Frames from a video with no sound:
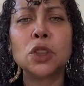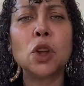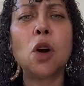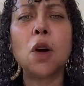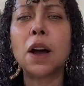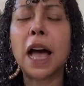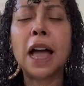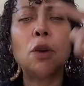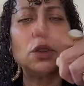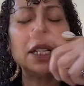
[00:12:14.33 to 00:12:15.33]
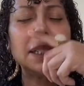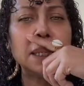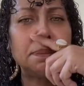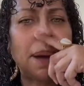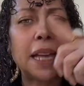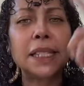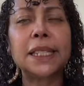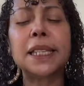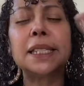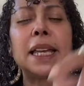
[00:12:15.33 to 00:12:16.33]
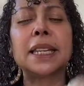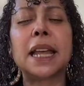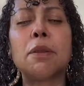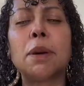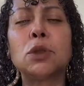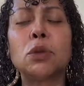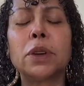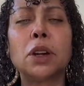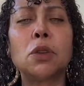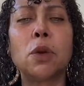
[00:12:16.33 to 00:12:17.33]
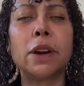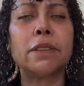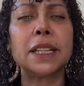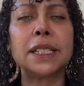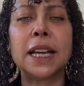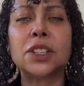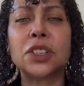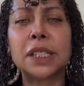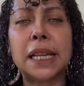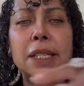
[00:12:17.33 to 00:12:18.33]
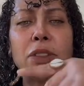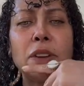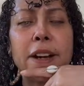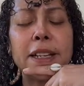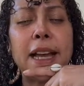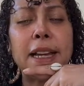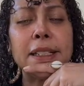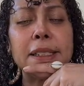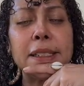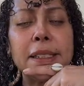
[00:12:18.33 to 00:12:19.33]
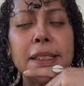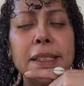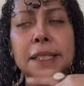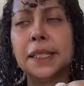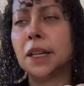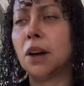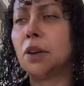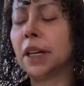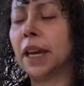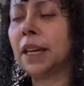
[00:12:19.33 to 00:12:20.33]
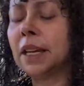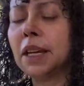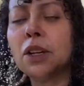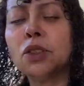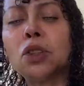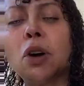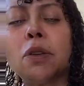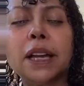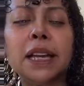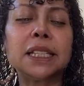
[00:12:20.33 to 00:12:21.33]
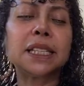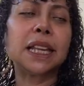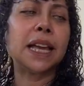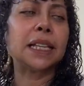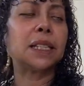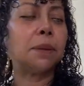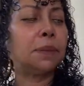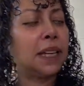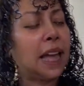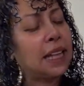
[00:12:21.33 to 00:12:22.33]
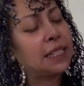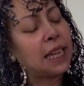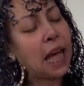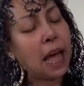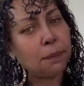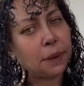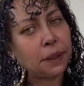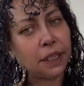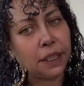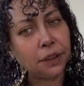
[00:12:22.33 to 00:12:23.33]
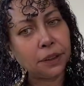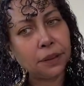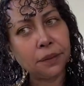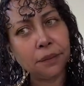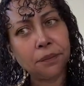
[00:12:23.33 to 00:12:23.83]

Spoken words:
No, I only did Pisces and now I'm doing Aquarius. I just got started, guys. Okay? So it's like something had to happen here.